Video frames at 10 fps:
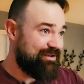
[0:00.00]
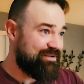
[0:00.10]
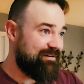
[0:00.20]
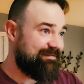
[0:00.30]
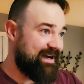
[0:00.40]

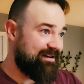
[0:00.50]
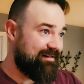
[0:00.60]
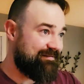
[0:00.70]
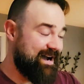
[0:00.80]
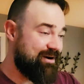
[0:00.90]
to fight
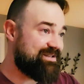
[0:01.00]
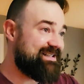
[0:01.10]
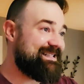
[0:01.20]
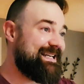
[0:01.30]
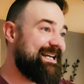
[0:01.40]
off
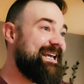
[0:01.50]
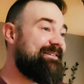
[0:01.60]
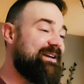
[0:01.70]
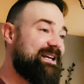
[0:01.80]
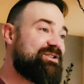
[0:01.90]
viruses
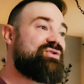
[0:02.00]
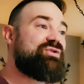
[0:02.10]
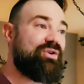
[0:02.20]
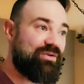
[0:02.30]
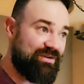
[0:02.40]
if it gets to
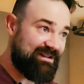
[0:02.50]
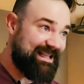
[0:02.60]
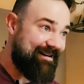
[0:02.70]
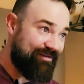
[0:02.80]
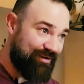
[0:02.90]
certain
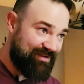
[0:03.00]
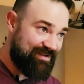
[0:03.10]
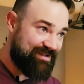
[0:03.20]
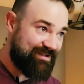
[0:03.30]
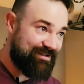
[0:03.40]

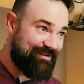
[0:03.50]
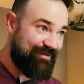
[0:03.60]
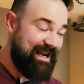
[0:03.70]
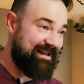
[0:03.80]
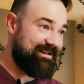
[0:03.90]
levels,
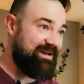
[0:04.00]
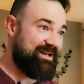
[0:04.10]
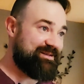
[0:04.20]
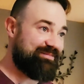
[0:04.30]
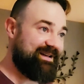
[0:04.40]
okay? And let me
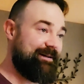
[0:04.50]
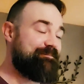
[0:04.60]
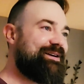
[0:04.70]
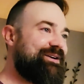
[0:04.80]
explain.